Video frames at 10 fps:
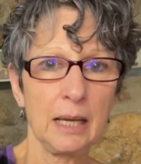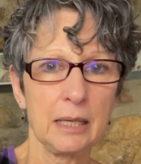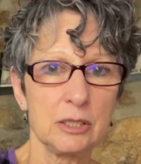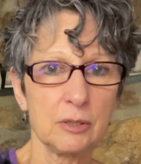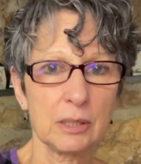
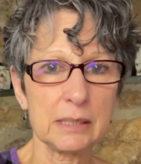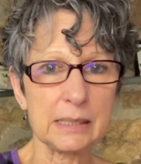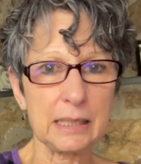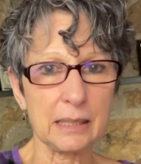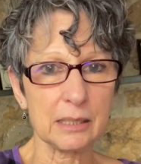You can
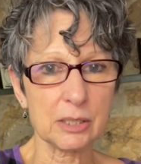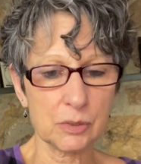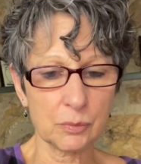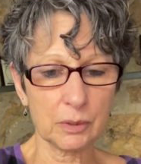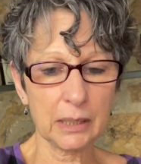see this is
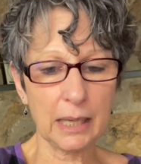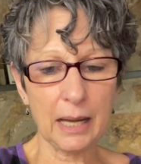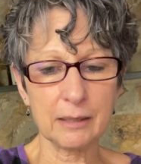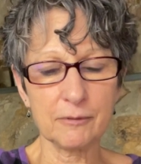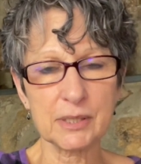really
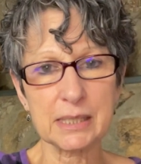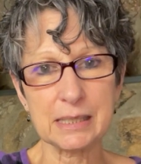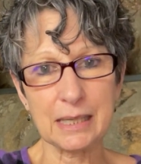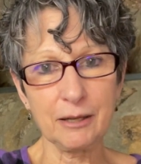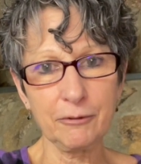kind of
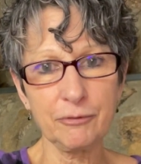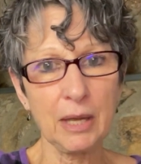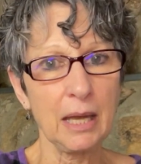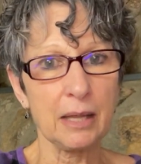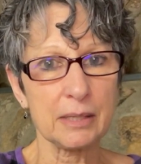stiff.
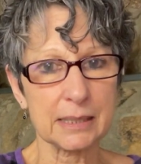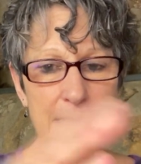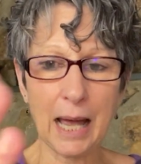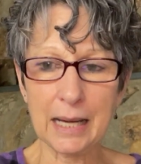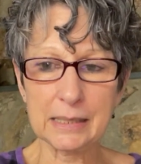The
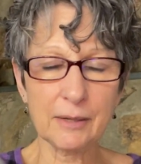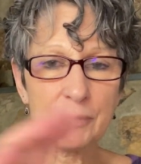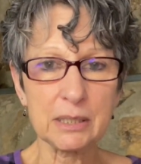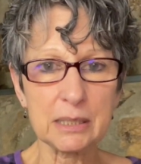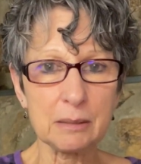size of
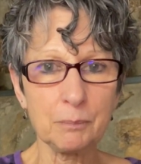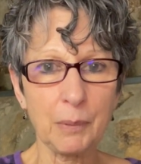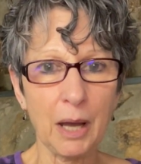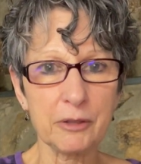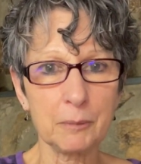it didn't
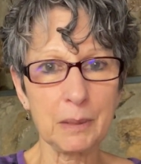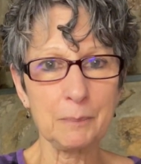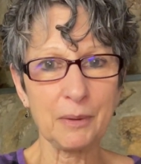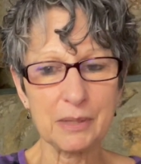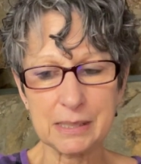bother me,
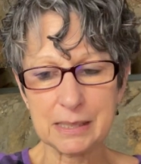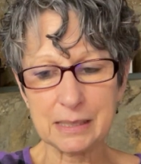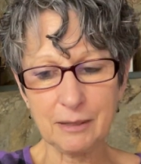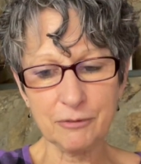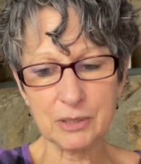but the
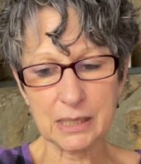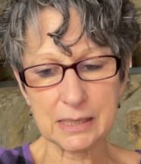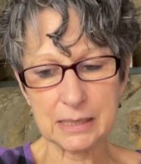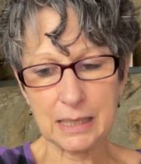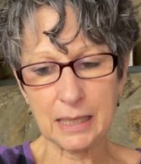stiffness
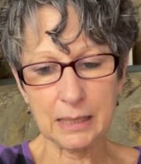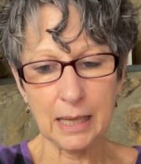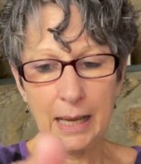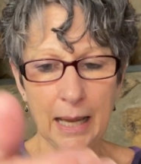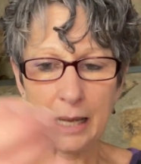did,
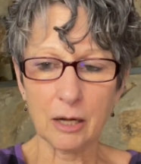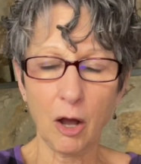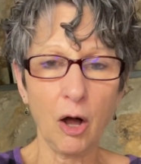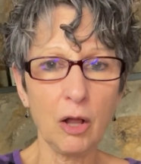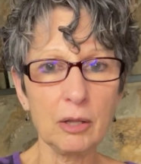and
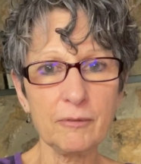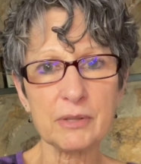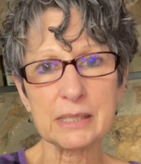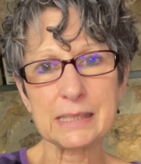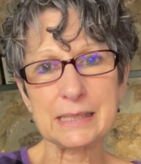all of the
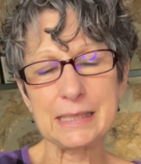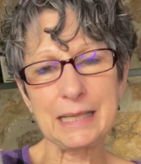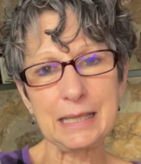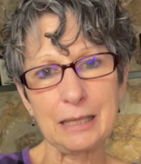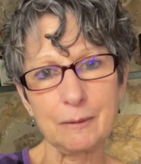
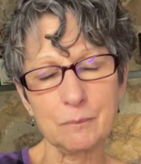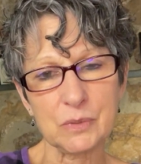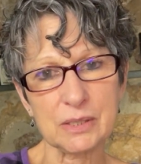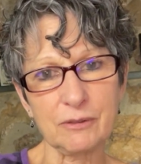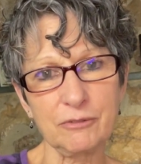
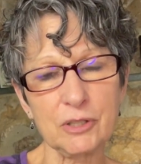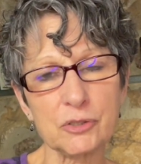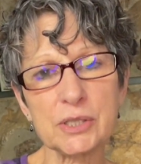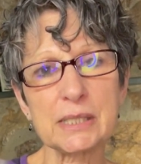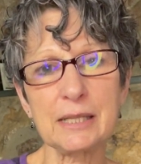seams feel
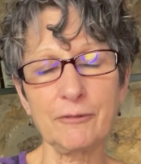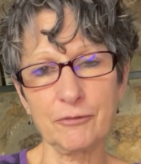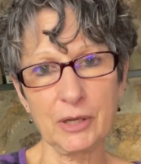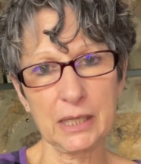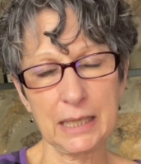stiff
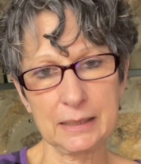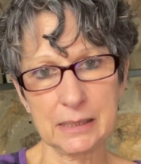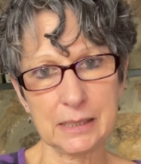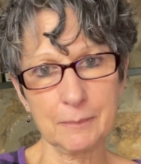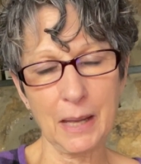
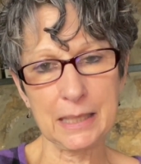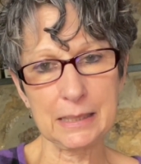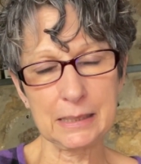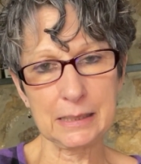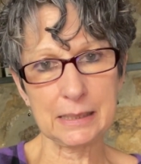against my
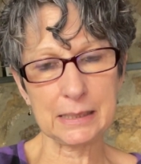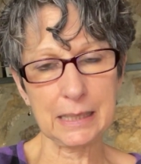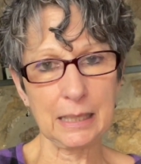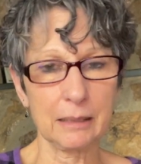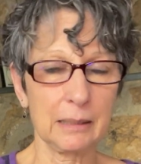
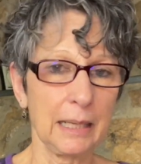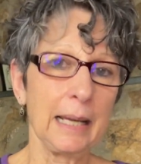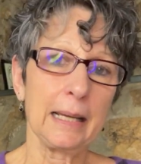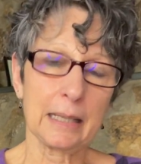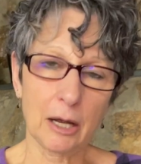skin.
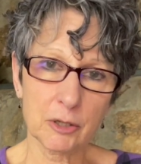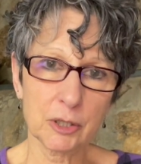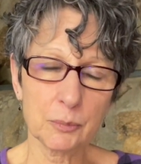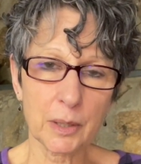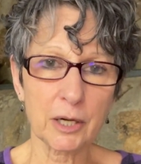Now I could
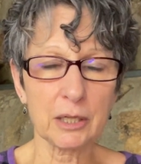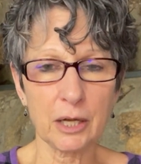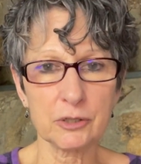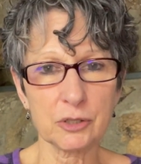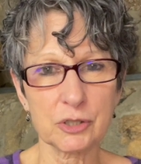wear an
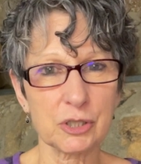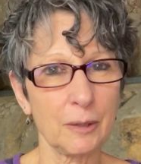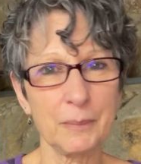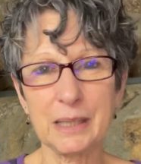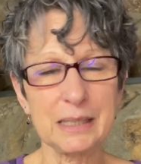undershirt,
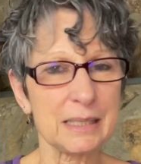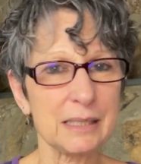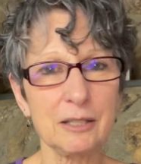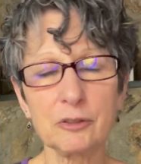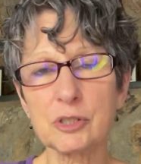but it
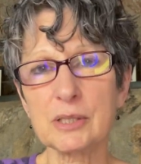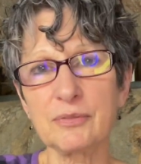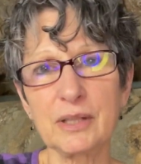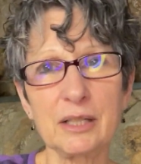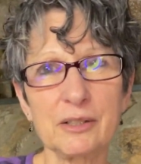still just
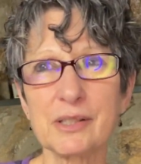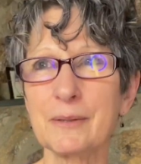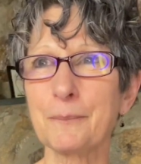feels,